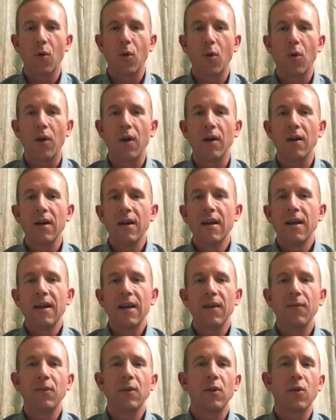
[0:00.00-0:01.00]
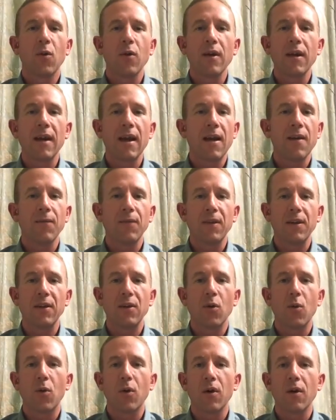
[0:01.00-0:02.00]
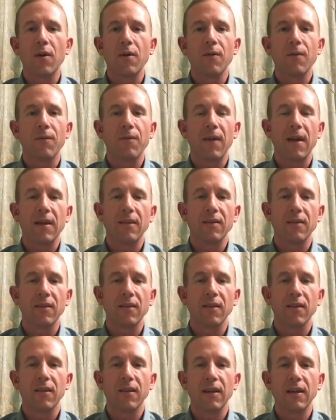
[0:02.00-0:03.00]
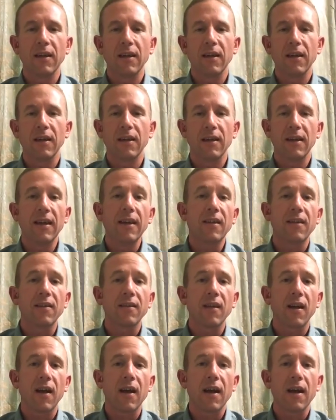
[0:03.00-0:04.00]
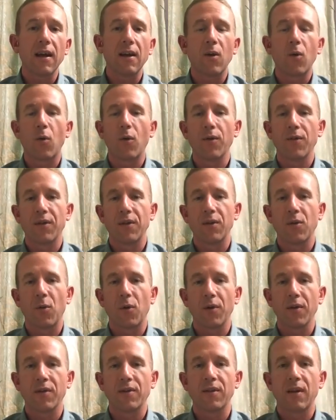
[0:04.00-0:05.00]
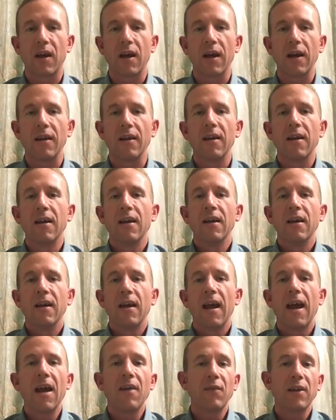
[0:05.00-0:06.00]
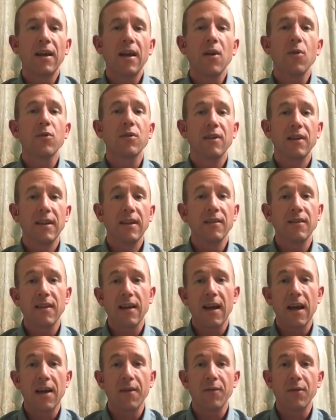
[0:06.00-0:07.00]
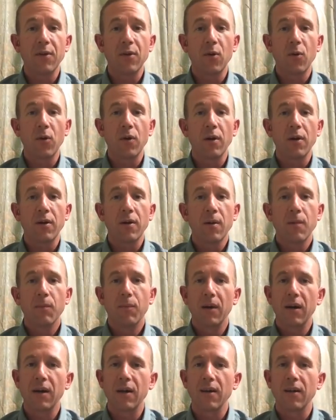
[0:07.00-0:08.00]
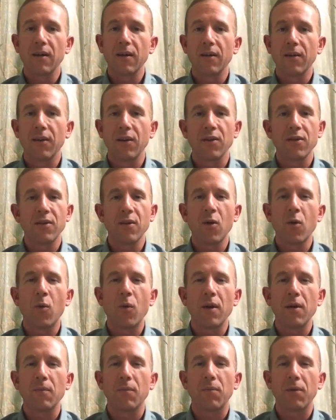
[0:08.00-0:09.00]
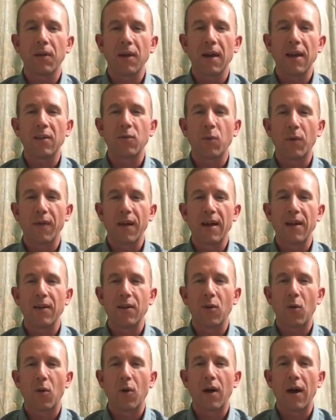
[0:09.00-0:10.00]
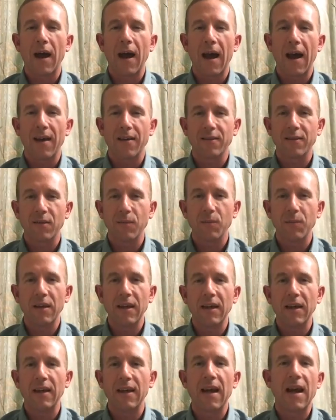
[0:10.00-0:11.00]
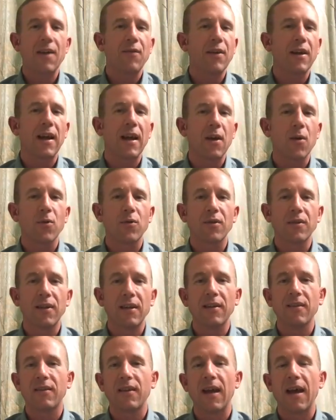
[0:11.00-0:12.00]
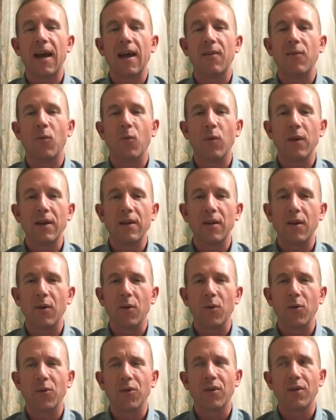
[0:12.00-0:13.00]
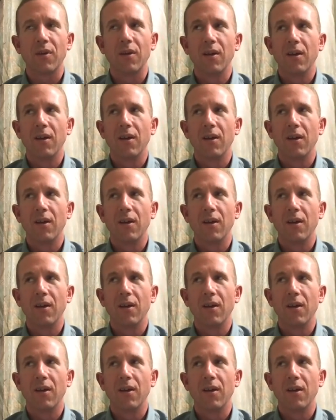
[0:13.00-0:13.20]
or if you're going to have the door facing the east side or the north side. Every house needs to have a door, but there's no one place where that door has to be. Every house needs to have windows.